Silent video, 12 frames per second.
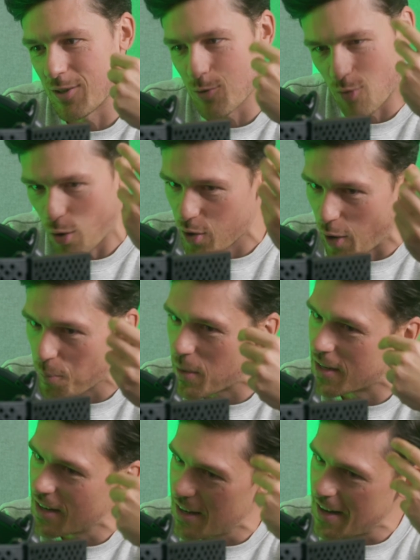rolling out,
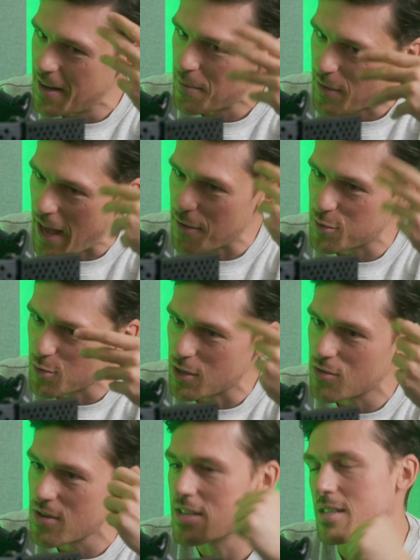but they have to
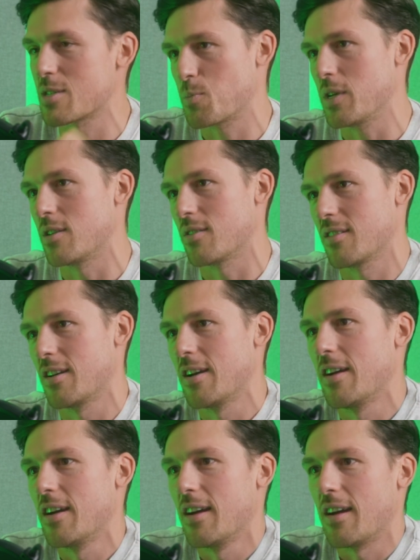increase the speed.
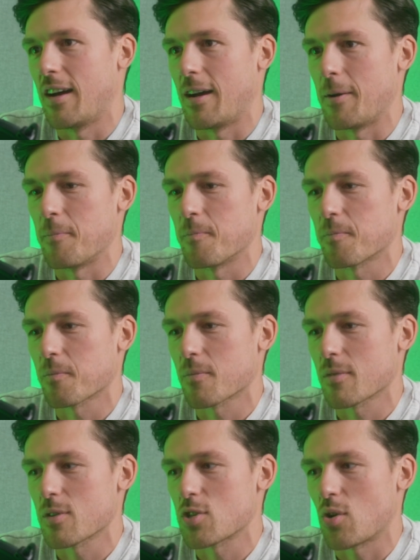
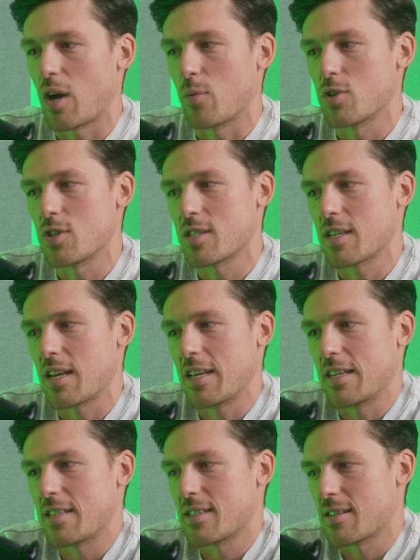So I would just
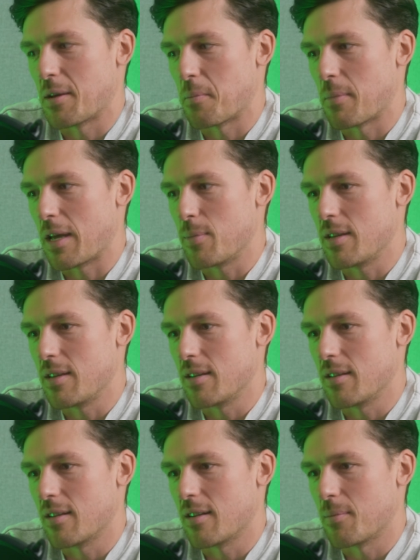say it's
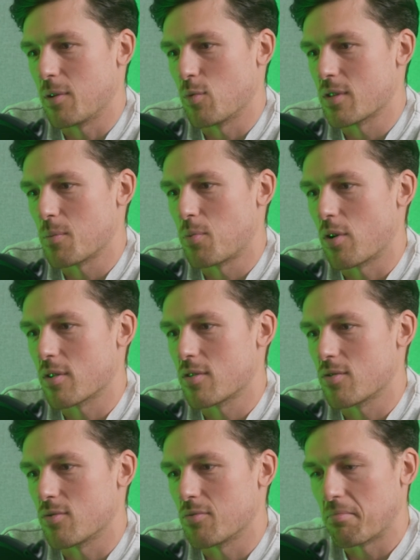maybe it was important
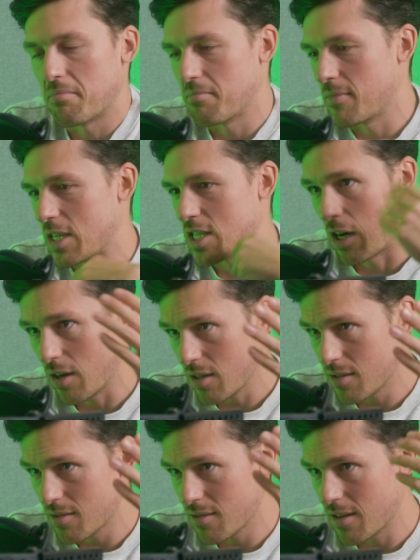to start
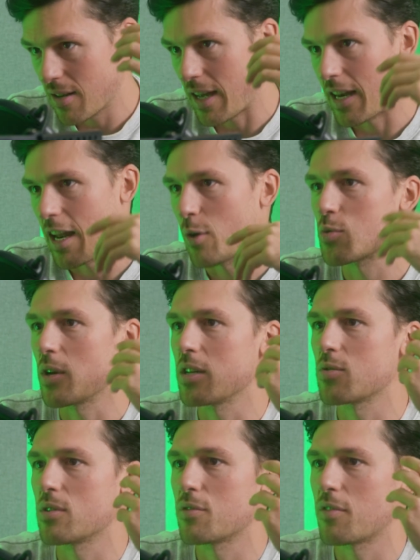it. And now
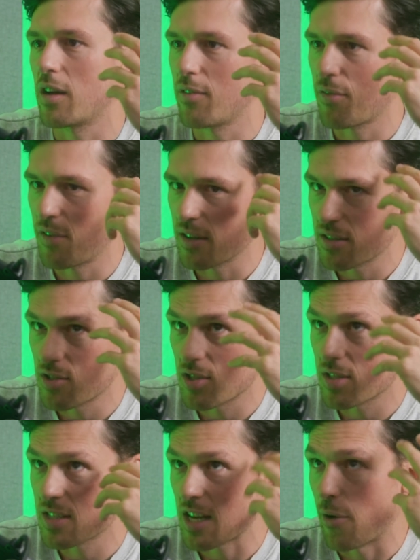2025, I think it
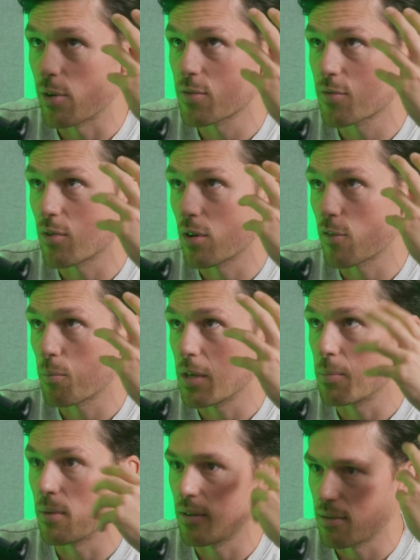just sounds for a lot of
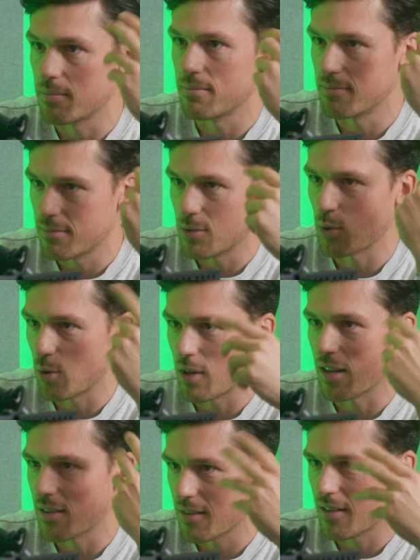people,
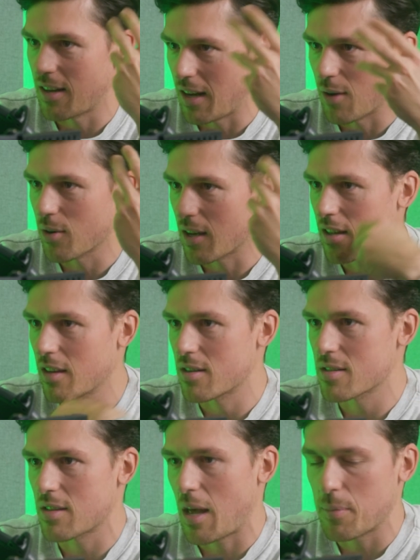like, okay, there
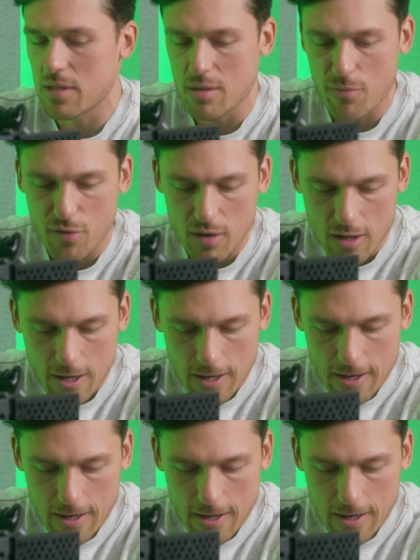has to happen something.